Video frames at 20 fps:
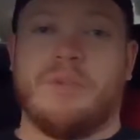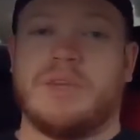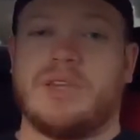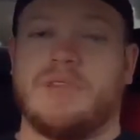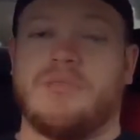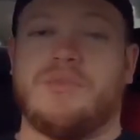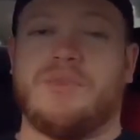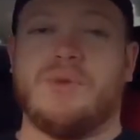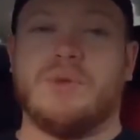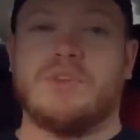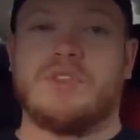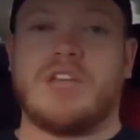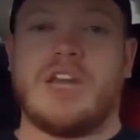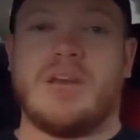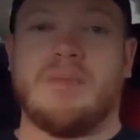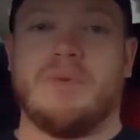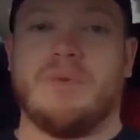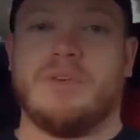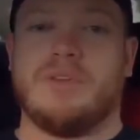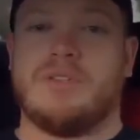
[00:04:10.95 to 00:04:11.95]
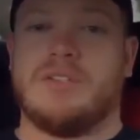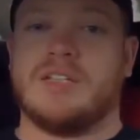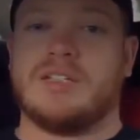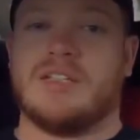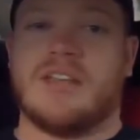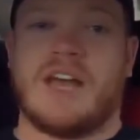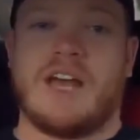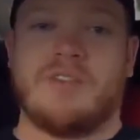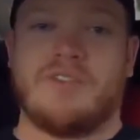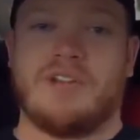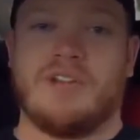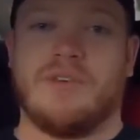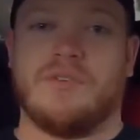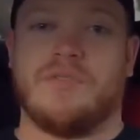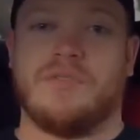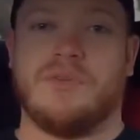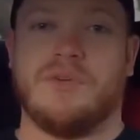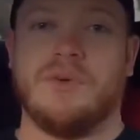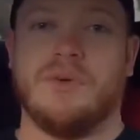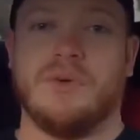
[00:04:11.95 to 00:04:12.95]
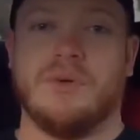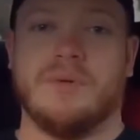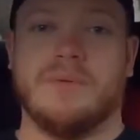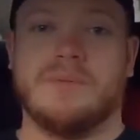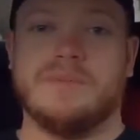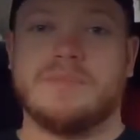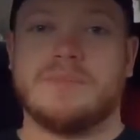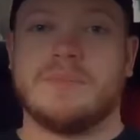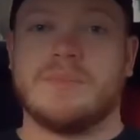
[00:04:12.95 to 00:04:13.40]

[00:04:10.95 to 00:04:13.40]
but the fuel table doesn't have enough fuel,